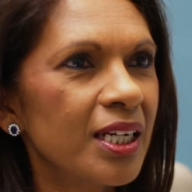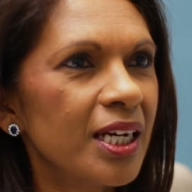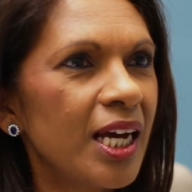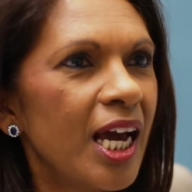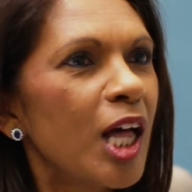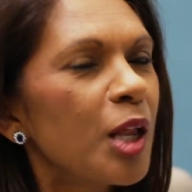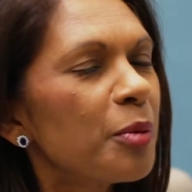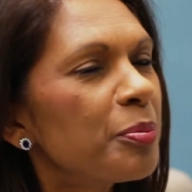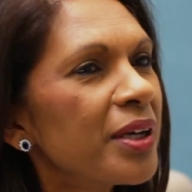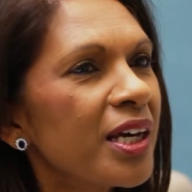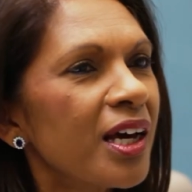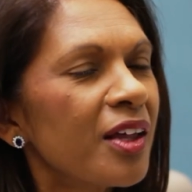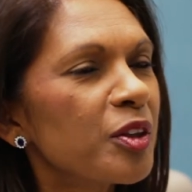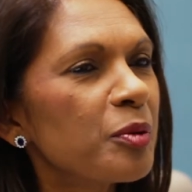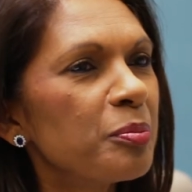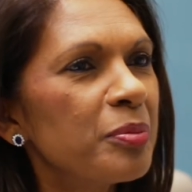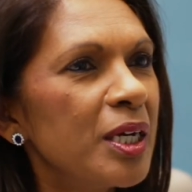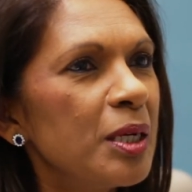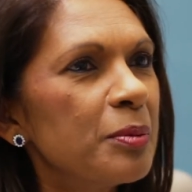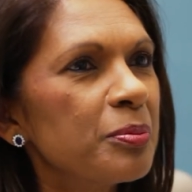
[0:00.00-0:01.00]
Helping other
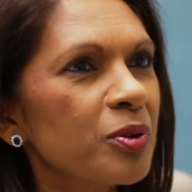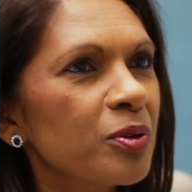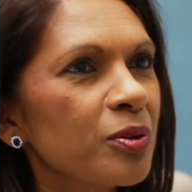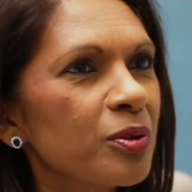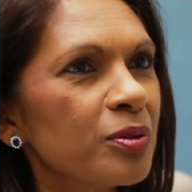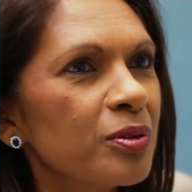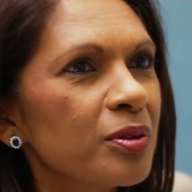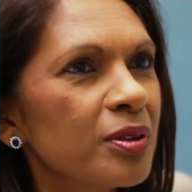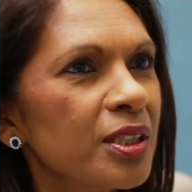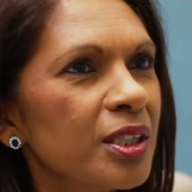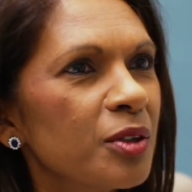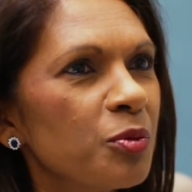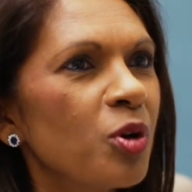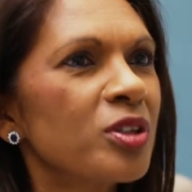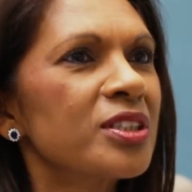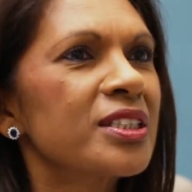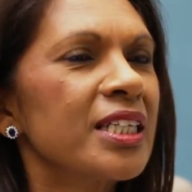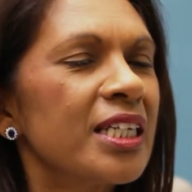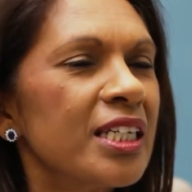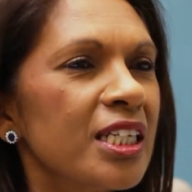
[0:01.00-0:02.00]
people,
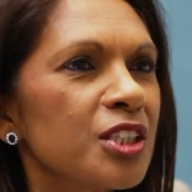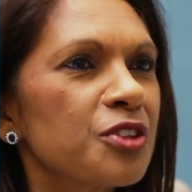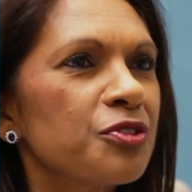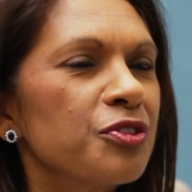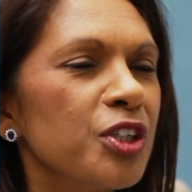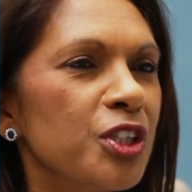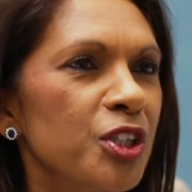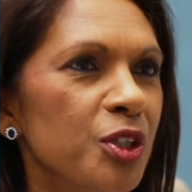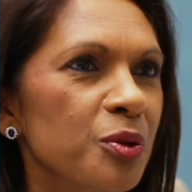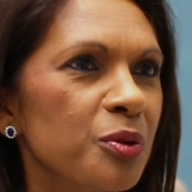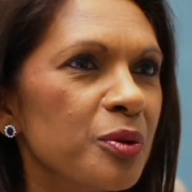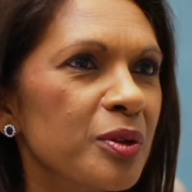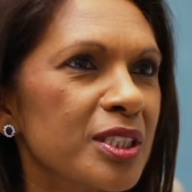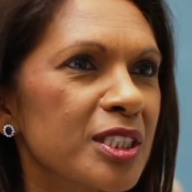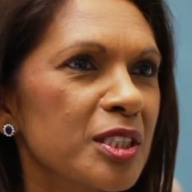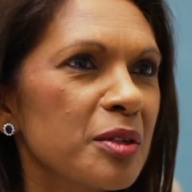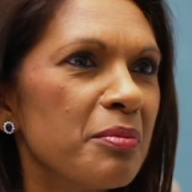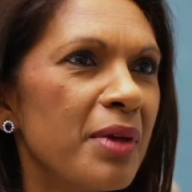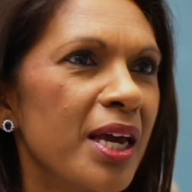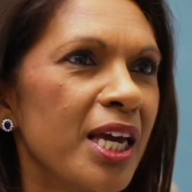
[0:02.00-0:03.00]
what's in it for you is
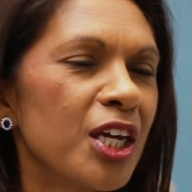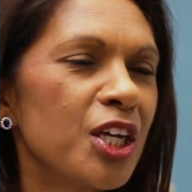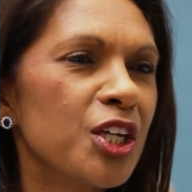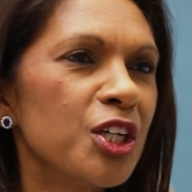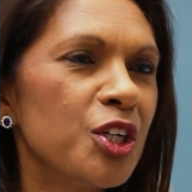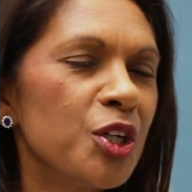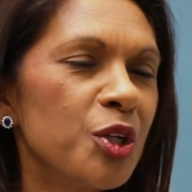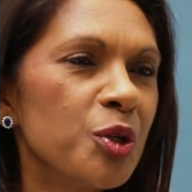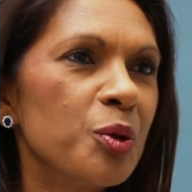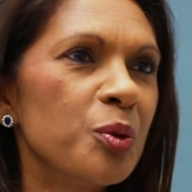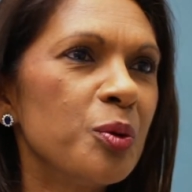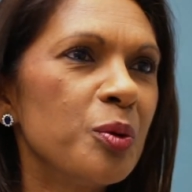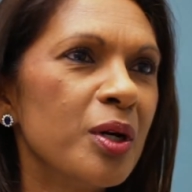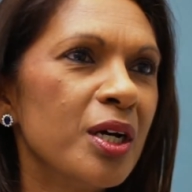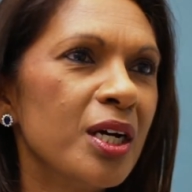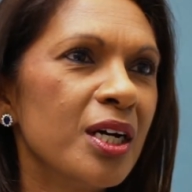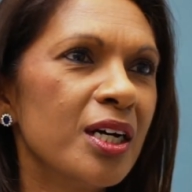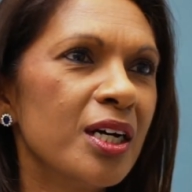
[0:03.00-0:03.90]
to make you